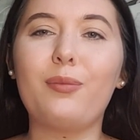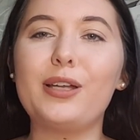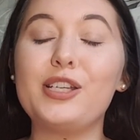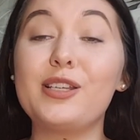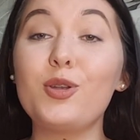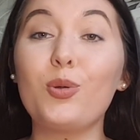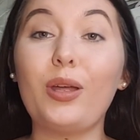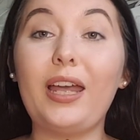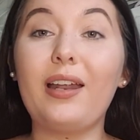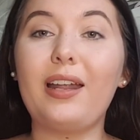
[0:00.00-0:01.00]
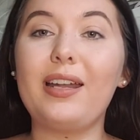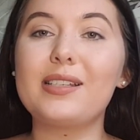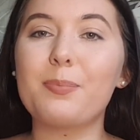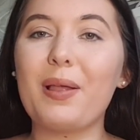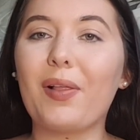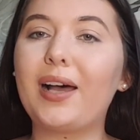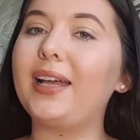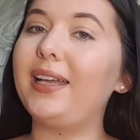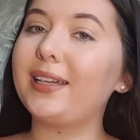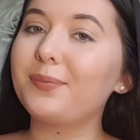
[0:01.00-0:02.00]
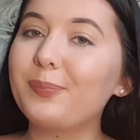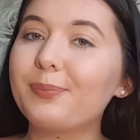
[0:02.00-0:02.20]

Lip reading: which is annoying, and it's a bit like,